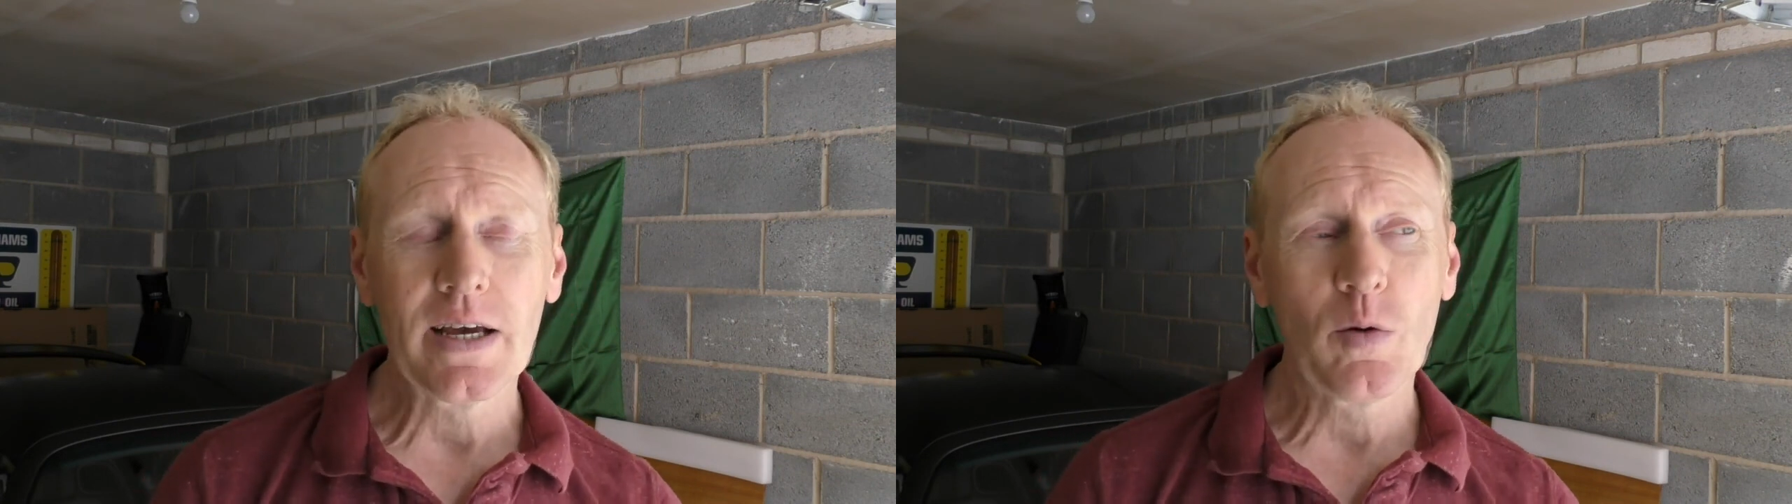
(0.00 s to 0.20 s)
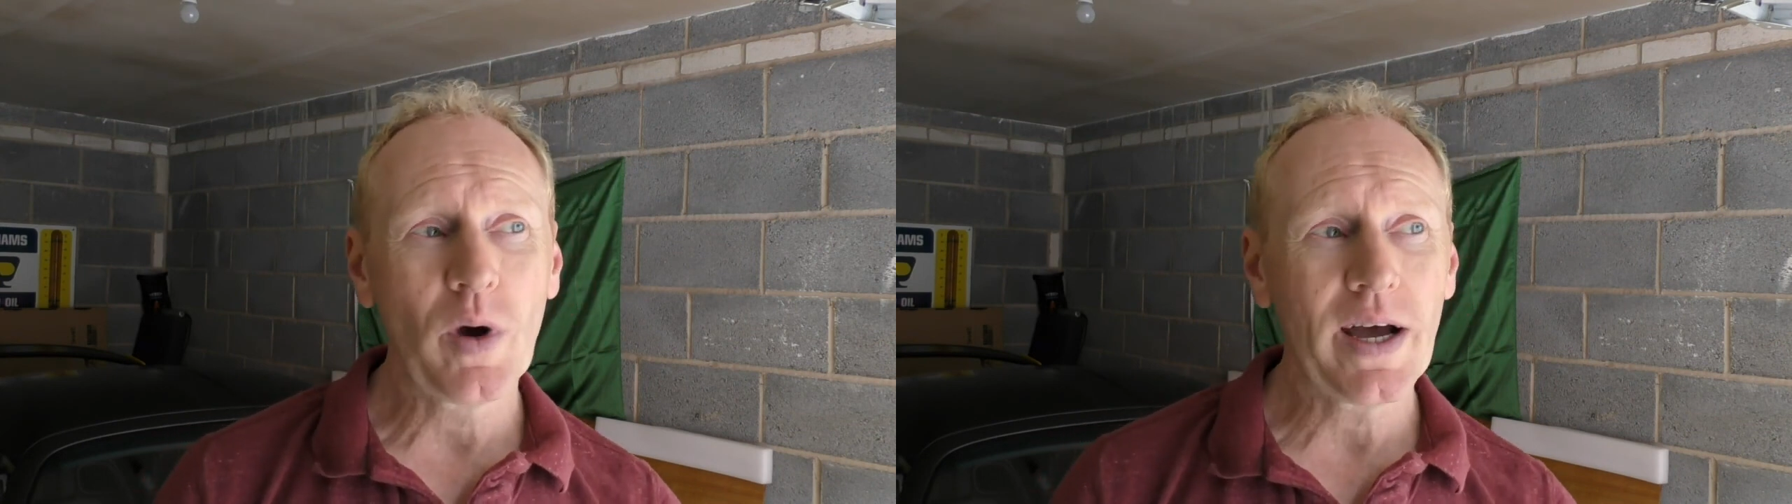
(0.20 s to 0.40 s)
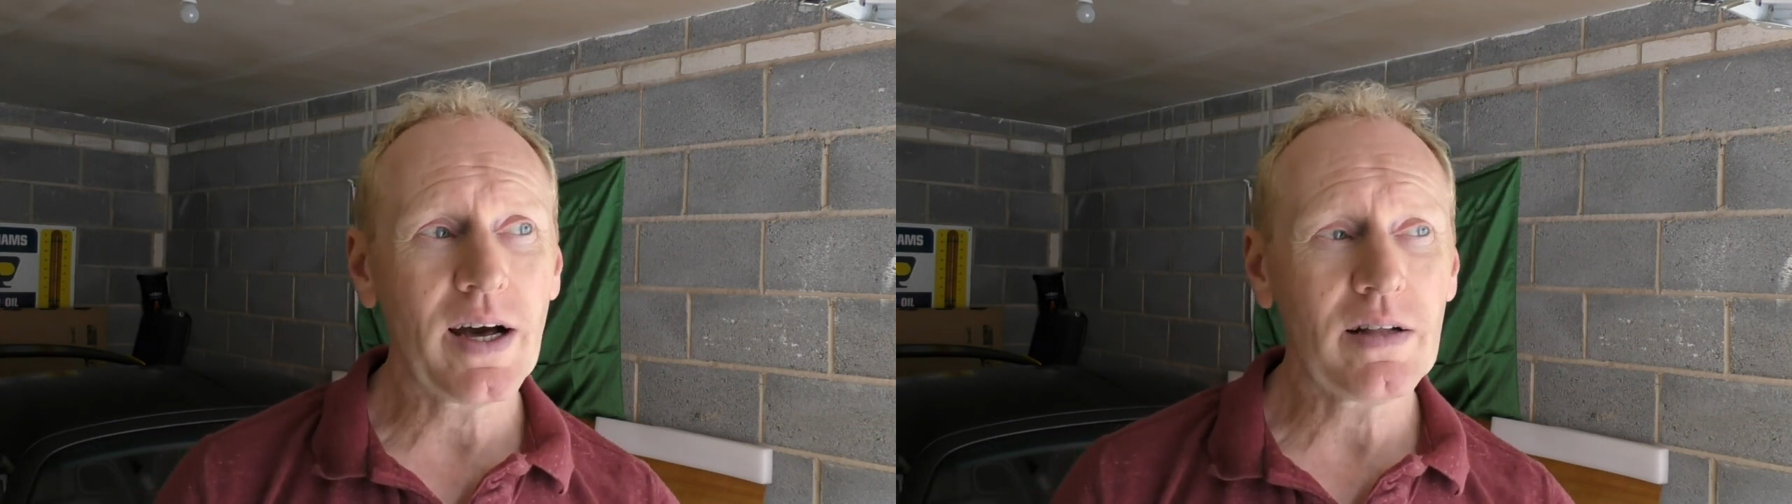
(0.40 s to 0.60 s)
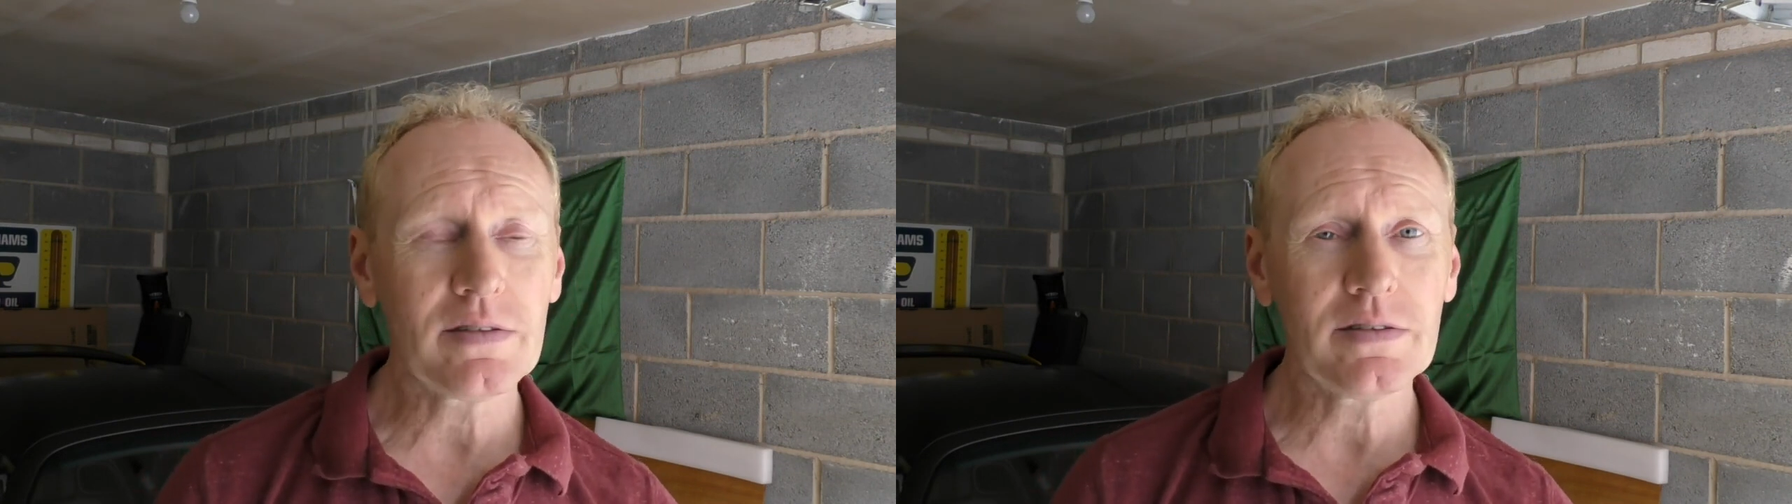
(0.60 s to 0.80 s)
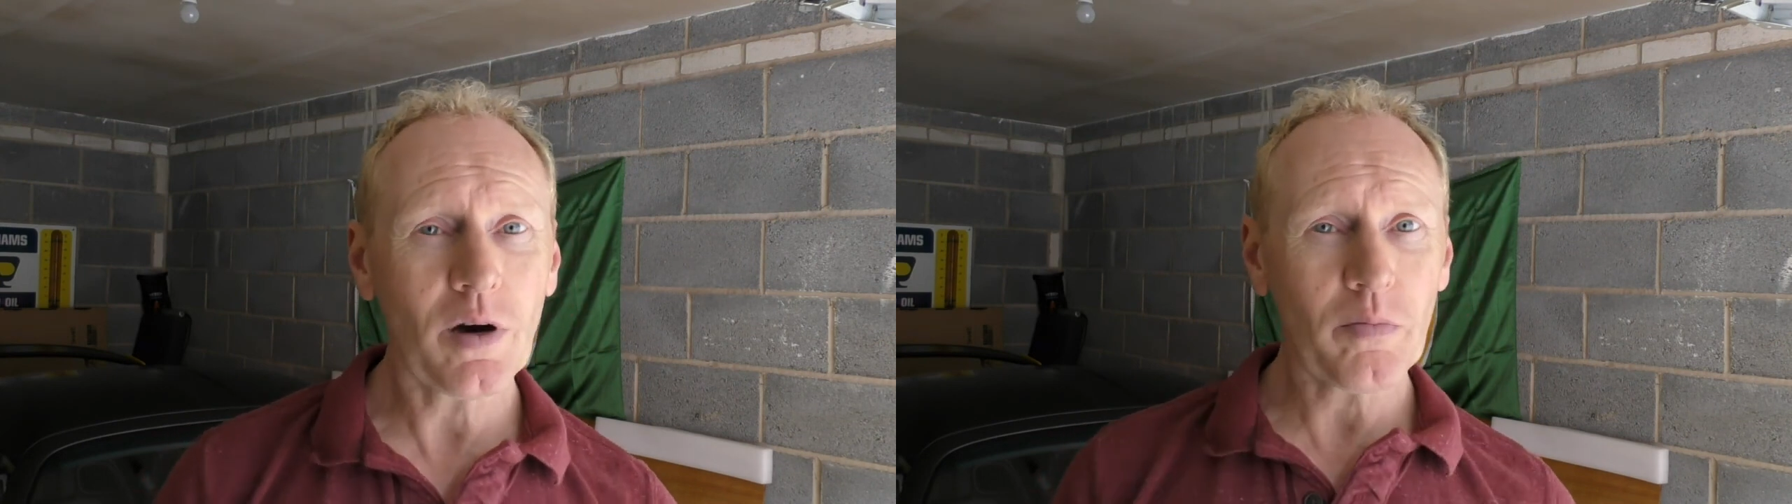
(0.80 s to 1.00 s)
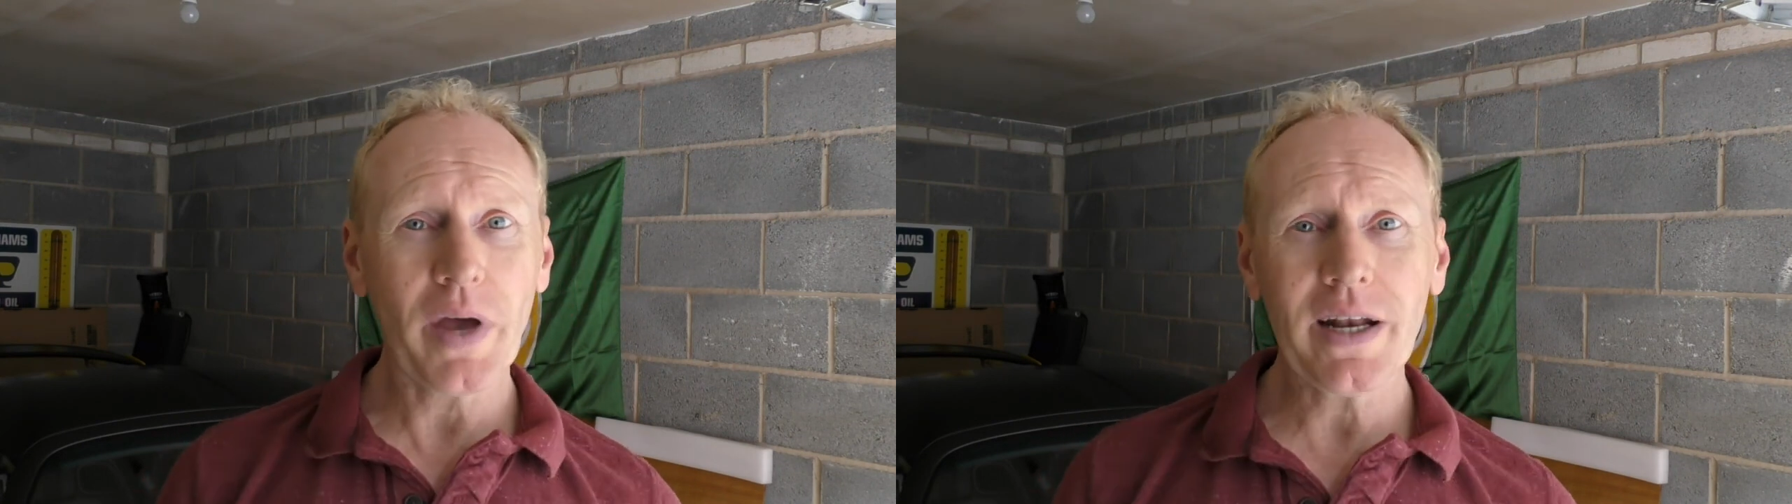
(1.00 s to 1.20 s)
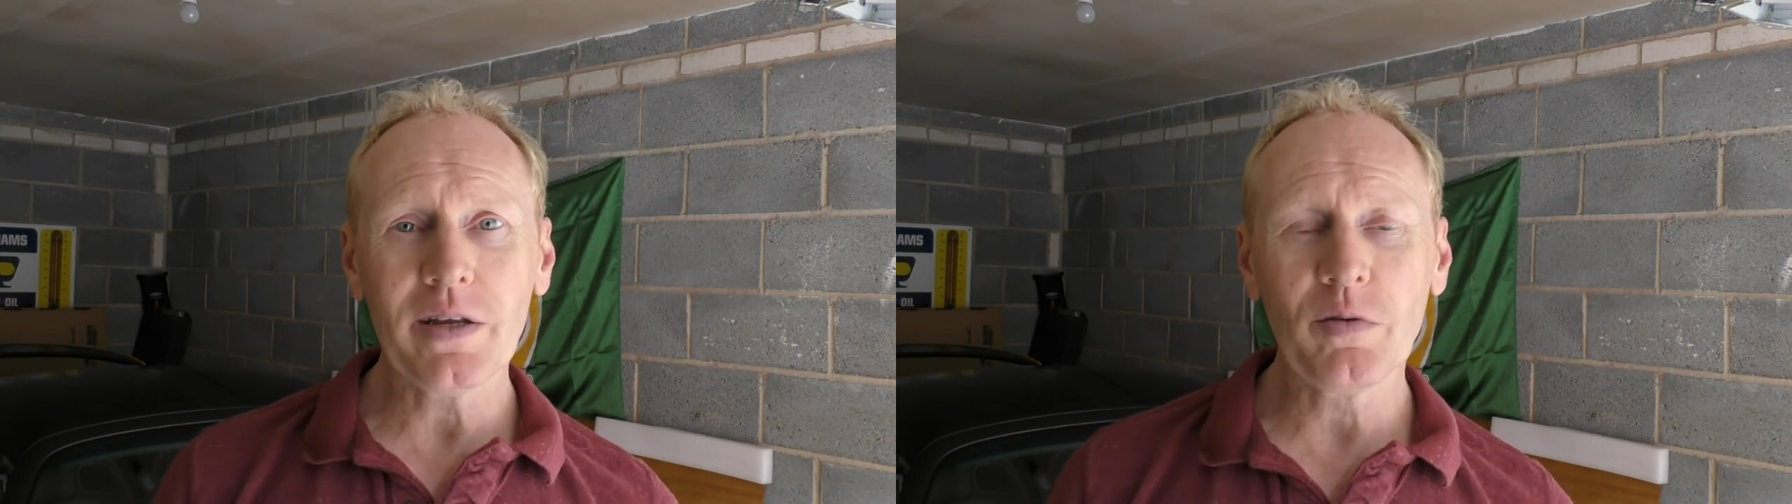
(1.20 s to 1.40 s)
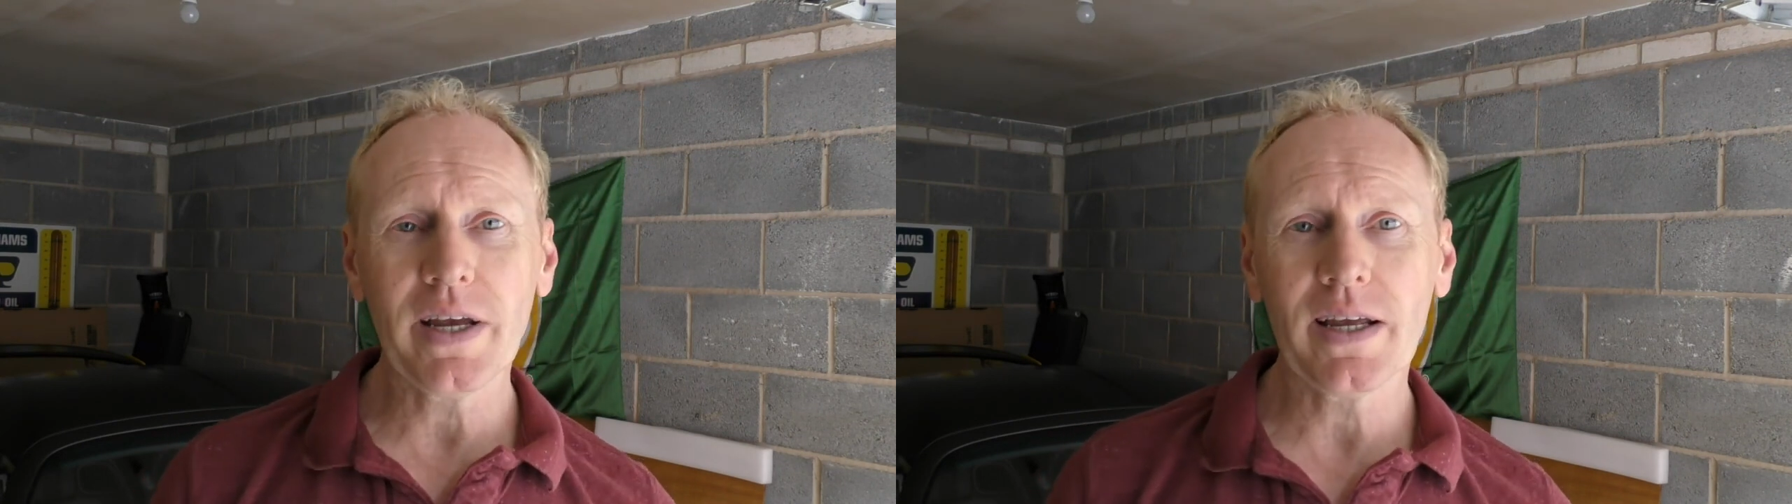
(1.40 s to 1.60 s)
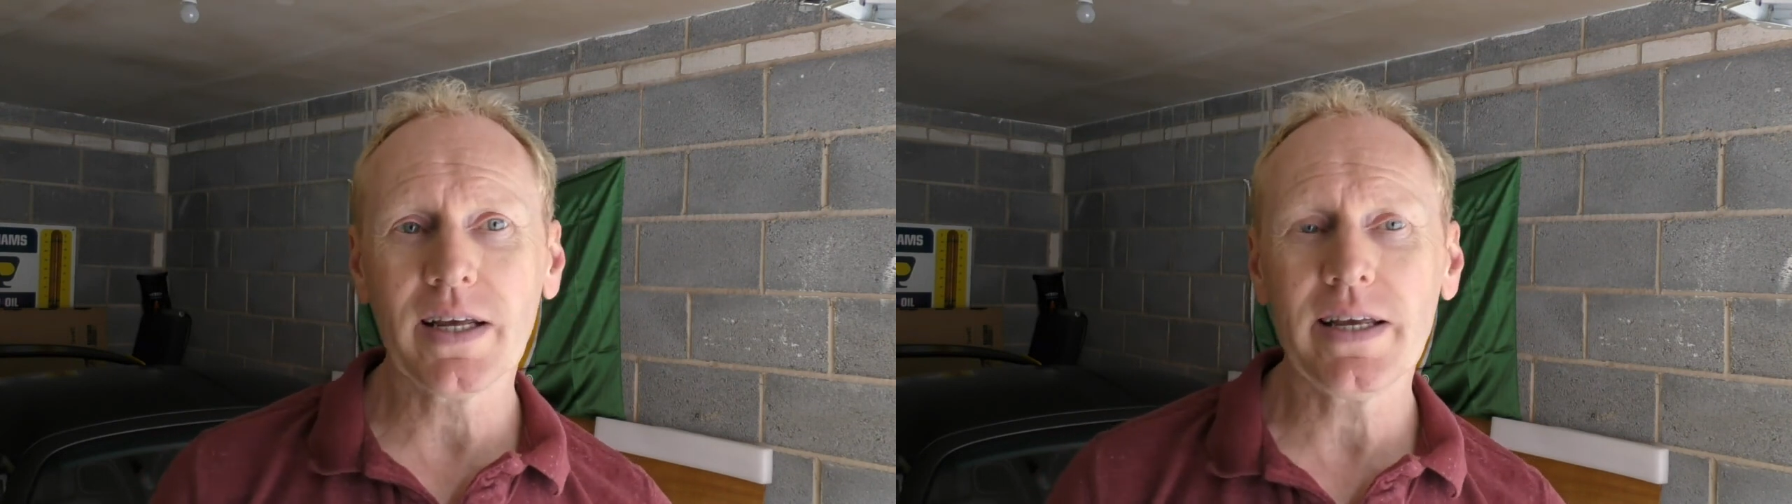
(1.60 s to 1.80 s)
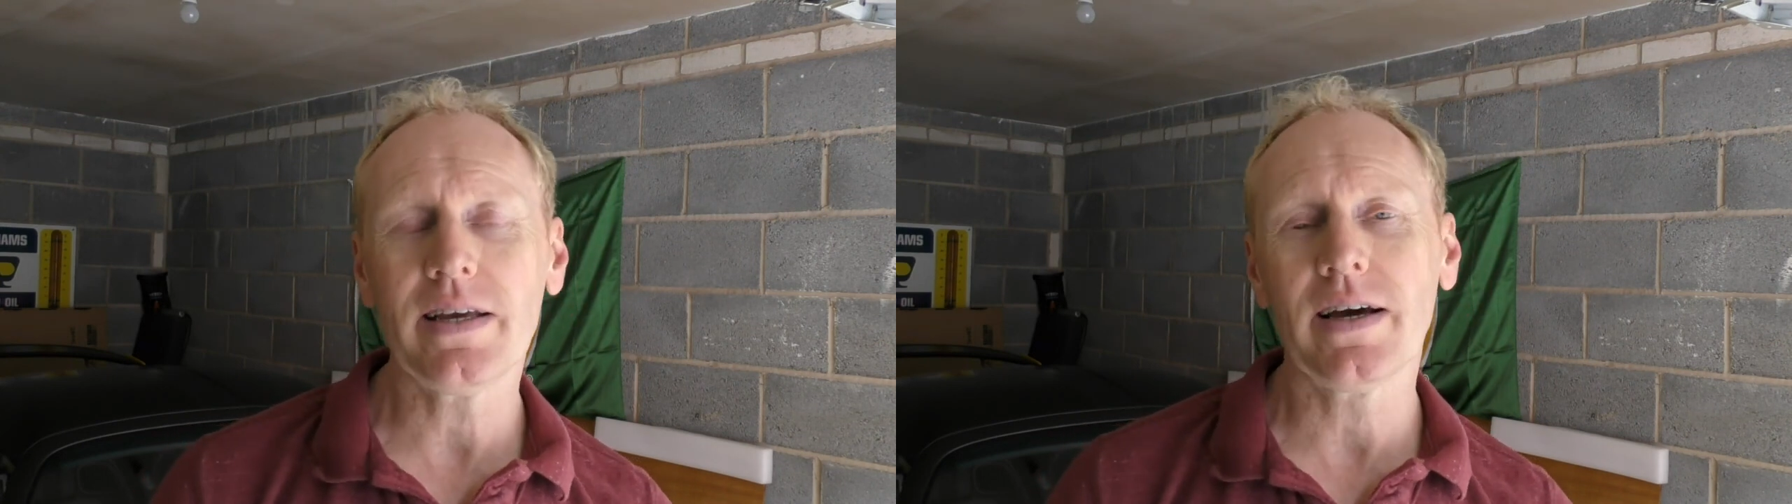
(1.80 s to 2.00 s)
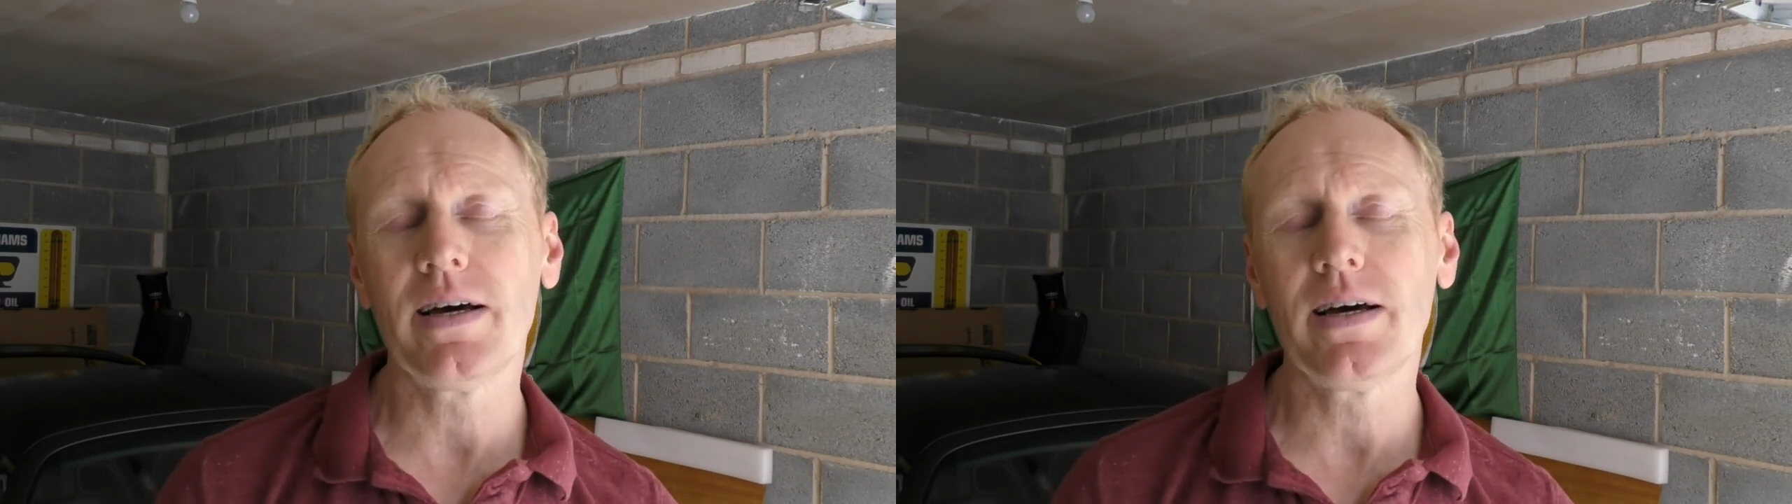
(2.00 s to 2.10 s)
Well, not many really.